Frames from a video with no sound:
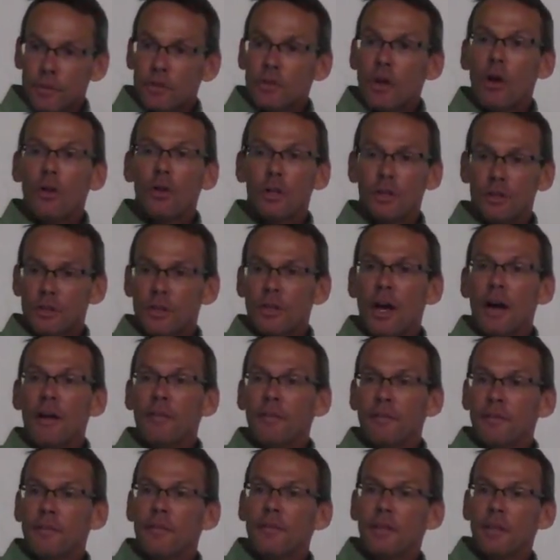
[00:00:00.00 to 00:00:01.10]
it's all good
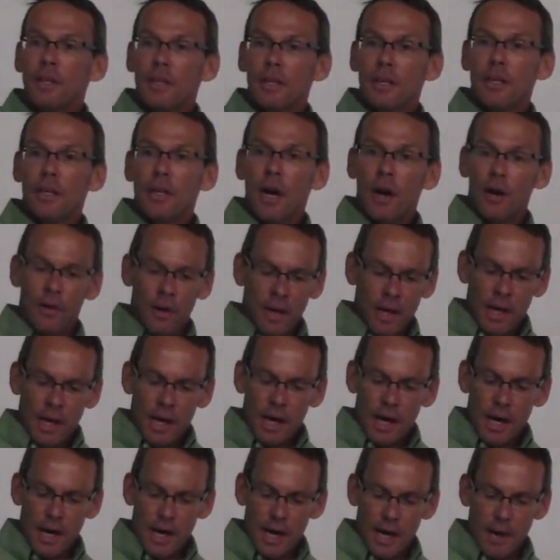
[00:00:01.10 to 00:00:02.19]
stuff. Okay. You know,
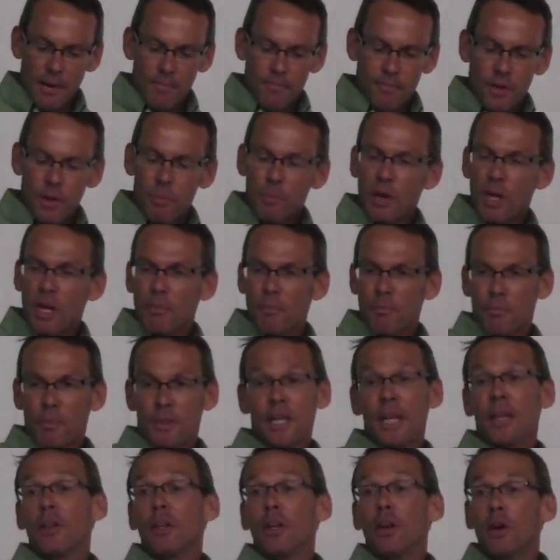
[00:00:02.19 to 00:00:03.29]
um, you bring a
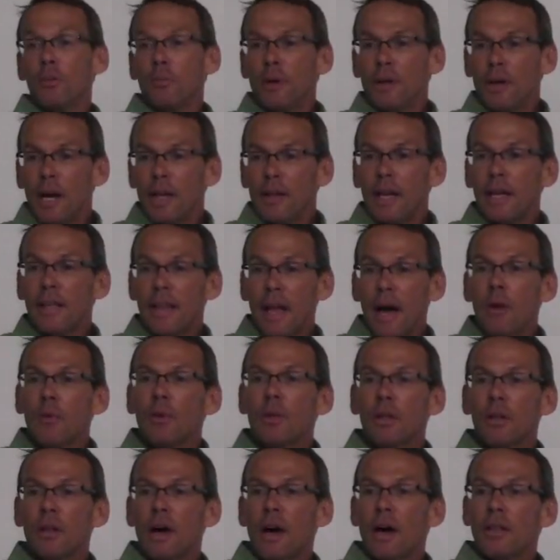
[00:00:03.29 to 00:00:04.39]
particularly oatmeal. I like that
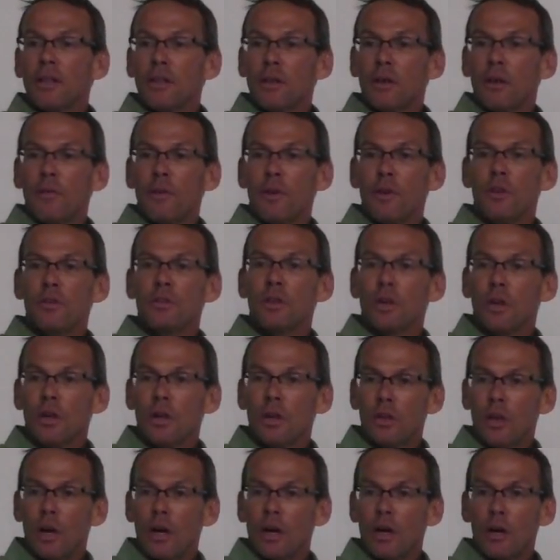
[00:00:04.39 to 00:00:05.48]
one a lot. You know, if you're using the,
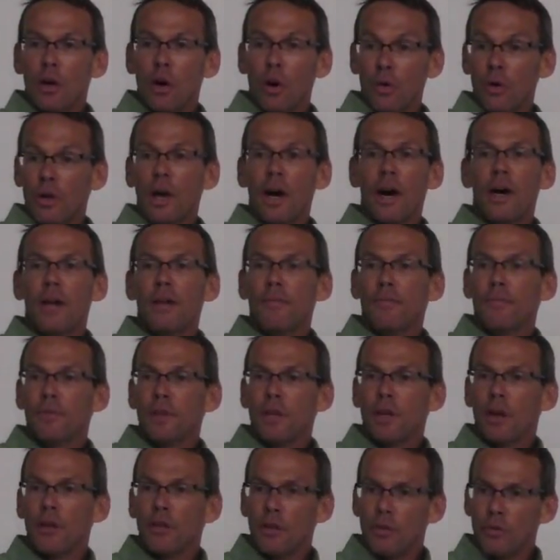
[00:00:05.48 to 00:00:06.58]
the cold cut,
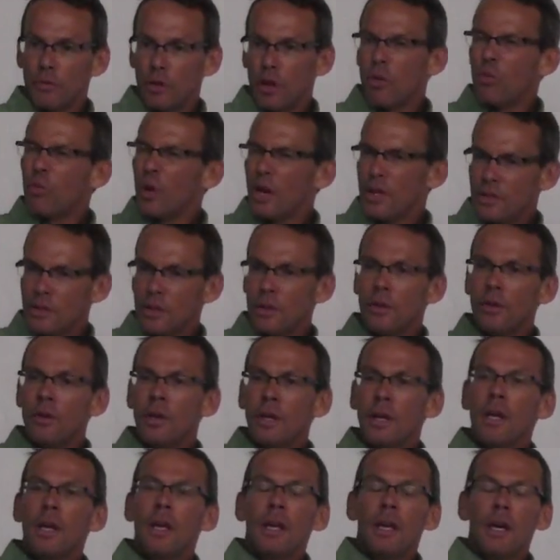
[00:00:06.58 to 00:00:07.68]
you know, the, the original,
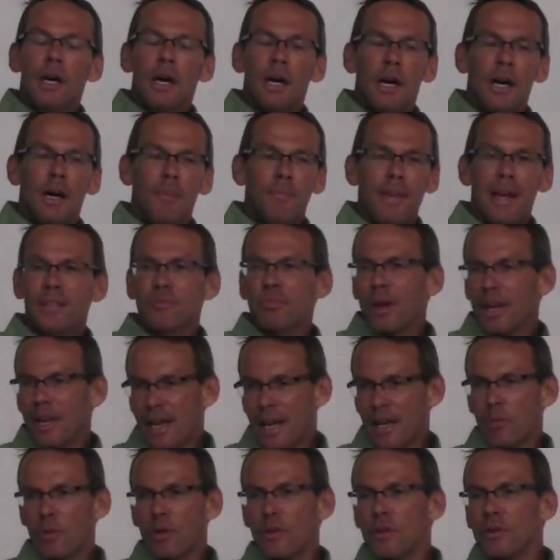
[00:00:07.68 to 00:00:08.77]
um, that's why
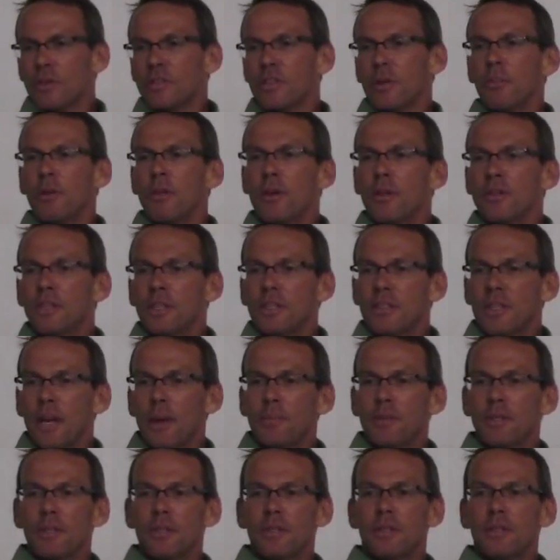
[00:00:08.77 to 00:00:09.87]
kind of where there's some of those
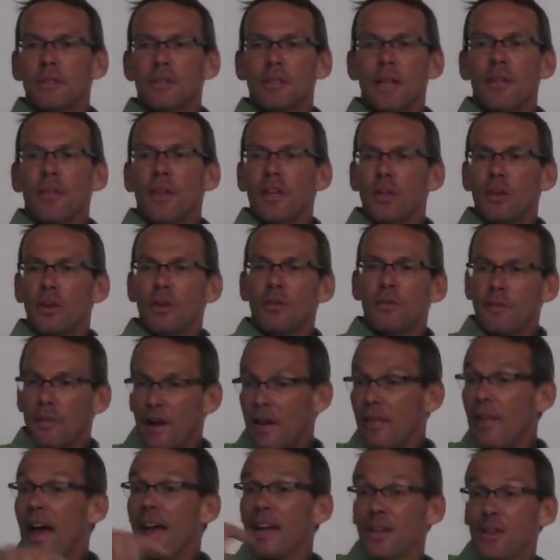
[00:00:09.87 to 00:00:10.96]
exceptions. It's not like you can
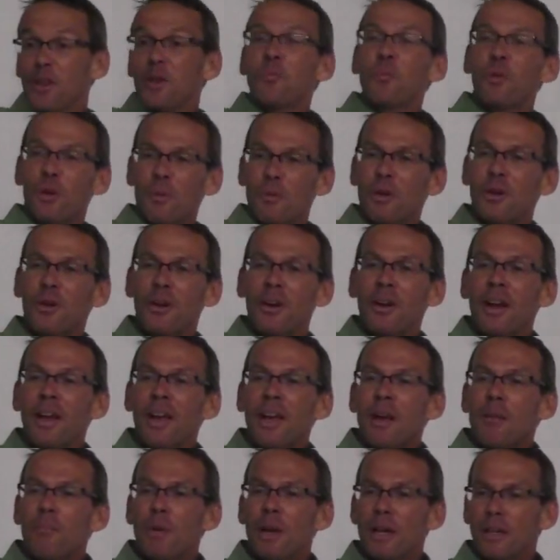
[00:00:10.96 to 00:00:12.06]
find that in the perimeter,
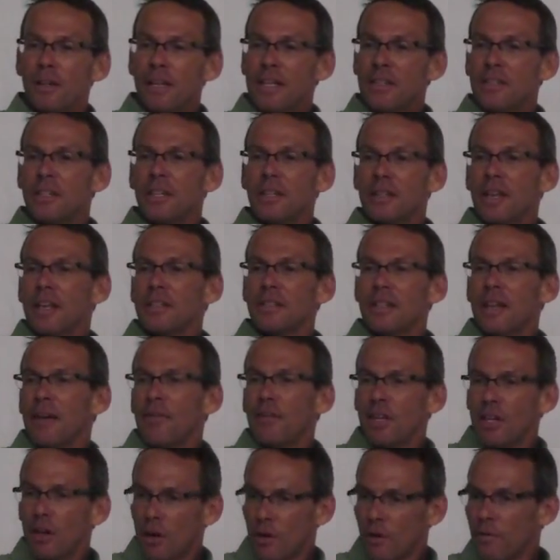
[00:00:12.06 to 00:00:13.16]
but at least it doesn't have
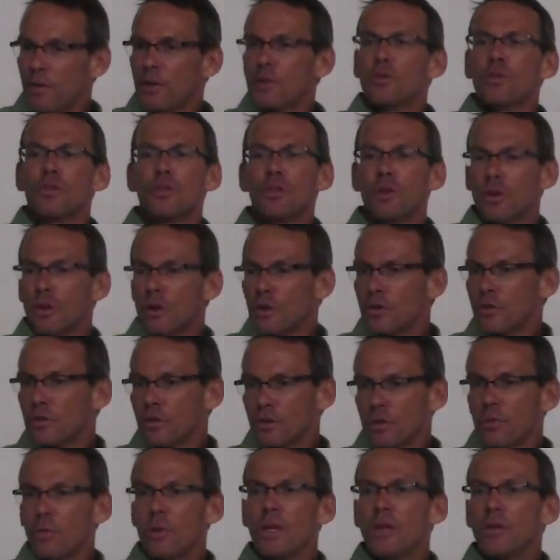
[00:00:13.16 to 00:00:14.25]
any artificial sugars or
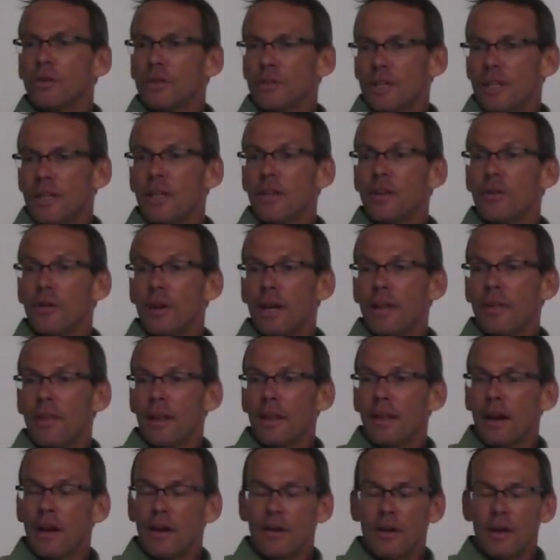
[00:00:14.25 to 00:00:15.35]
sweeteners in it or
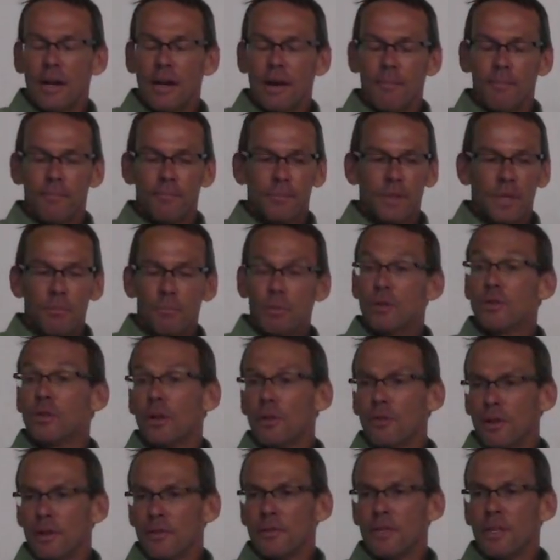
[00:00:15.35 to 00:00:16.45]
anything or um,
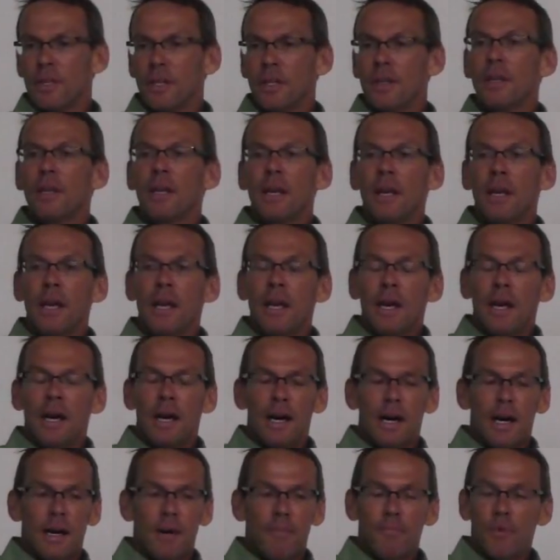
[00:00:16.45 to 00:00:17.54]
preservatives in it.
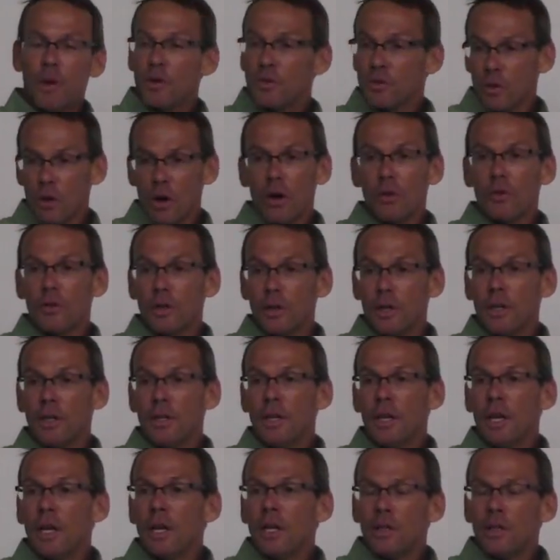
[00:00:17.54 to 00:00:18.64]
Um, those are all good.